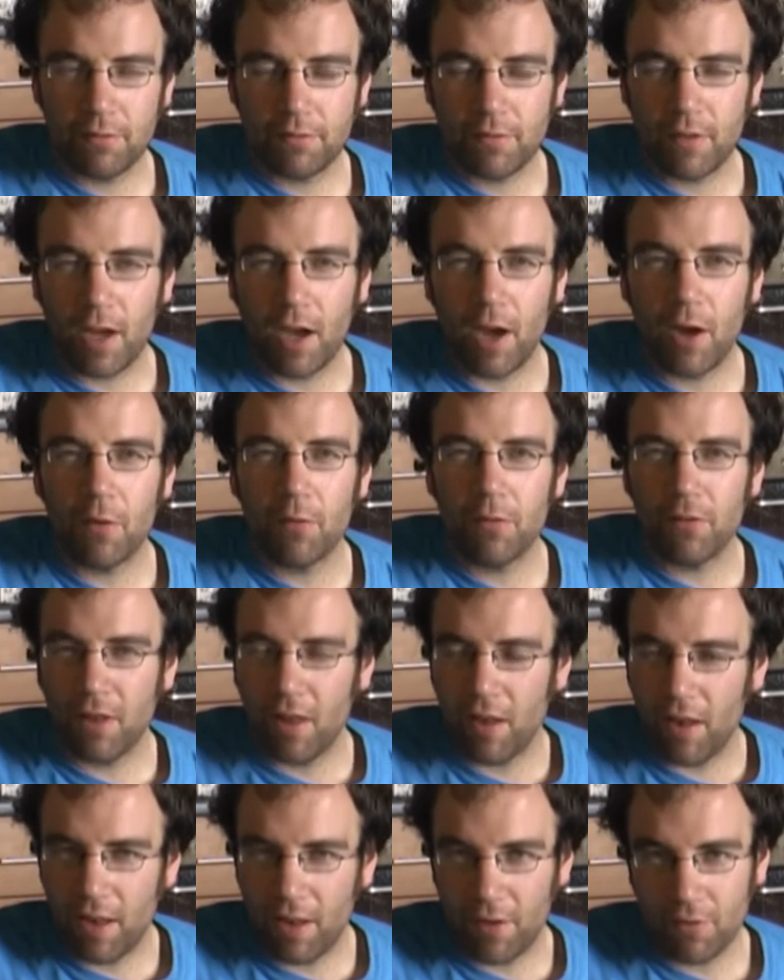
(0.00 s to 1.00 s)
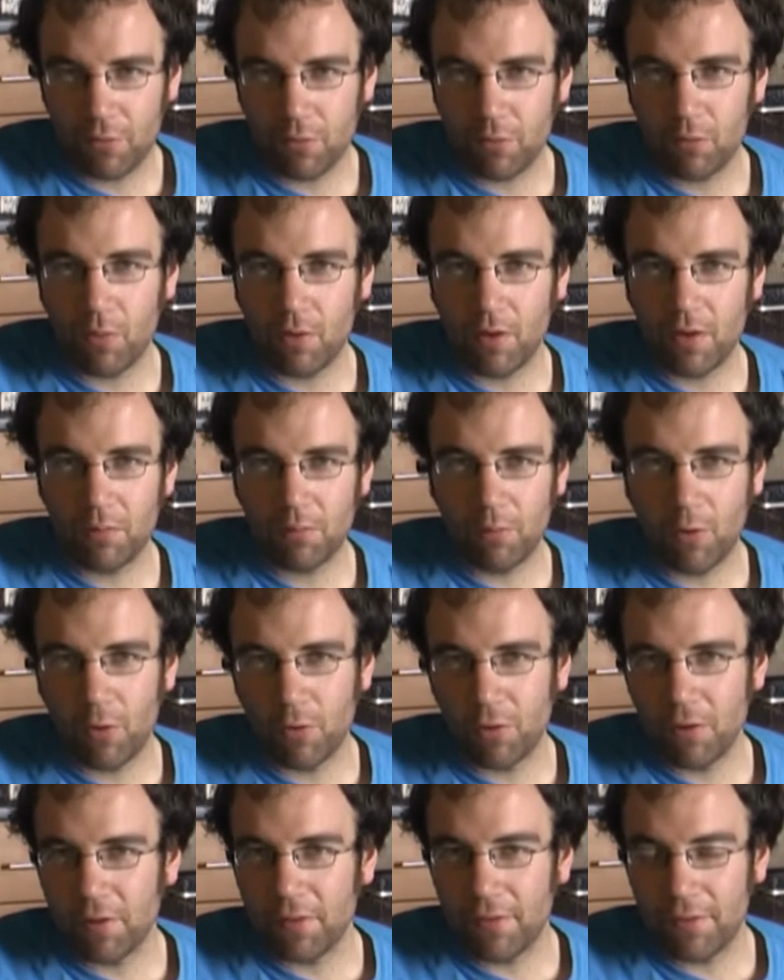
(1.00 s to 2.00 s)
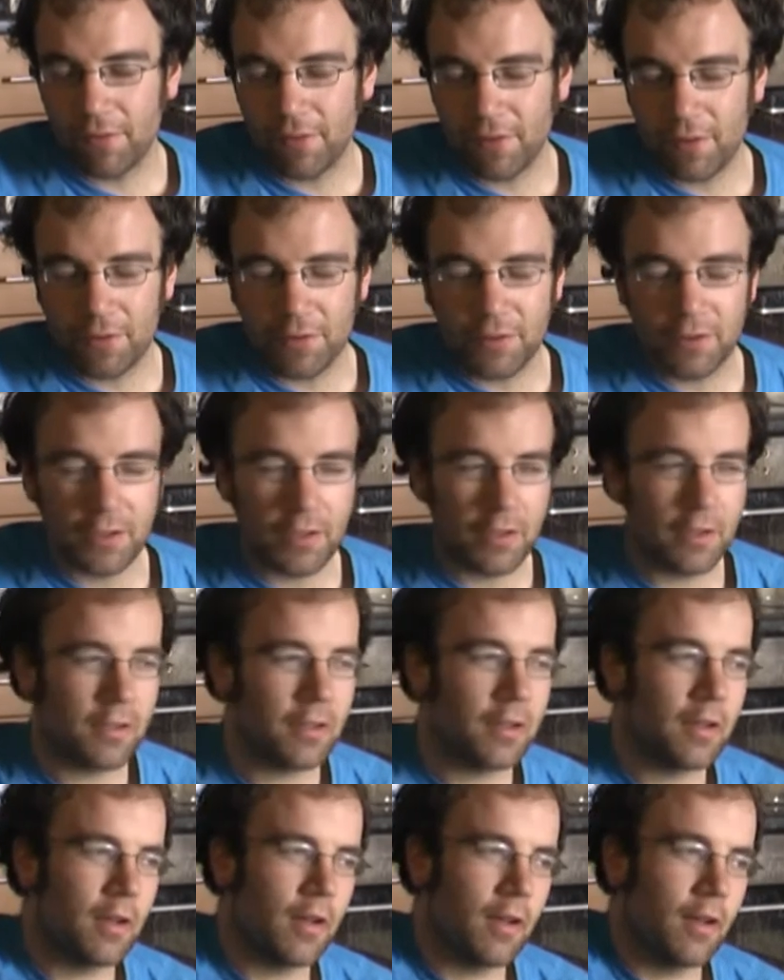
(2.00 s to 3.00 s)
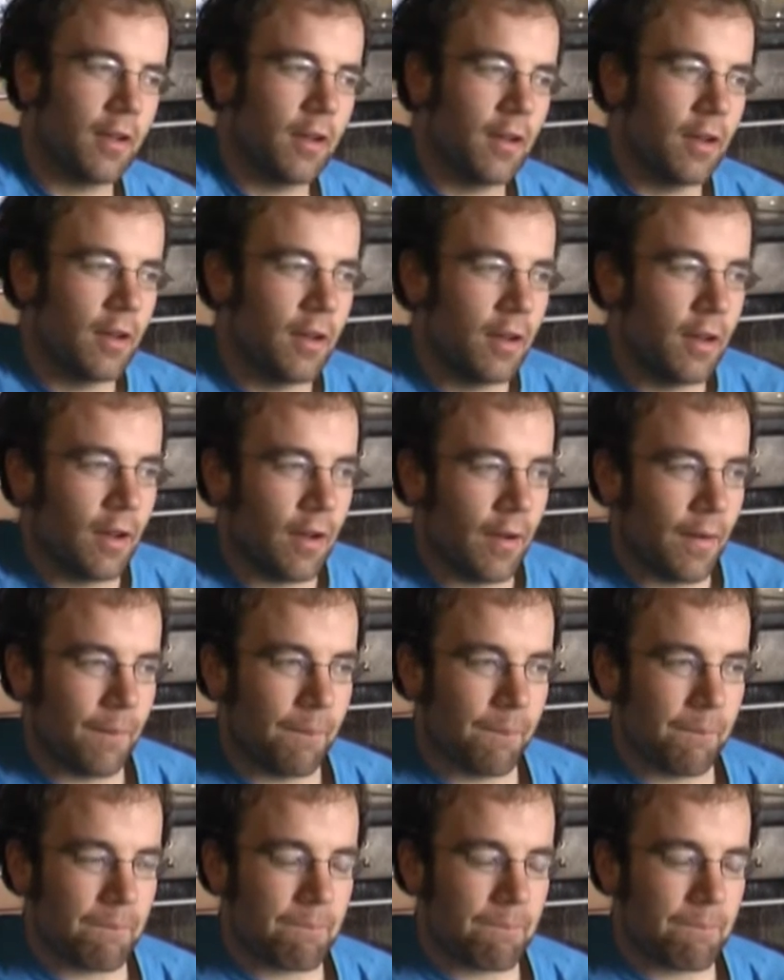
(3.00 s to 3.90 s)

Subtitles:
hopefully I'll have one more in the future. And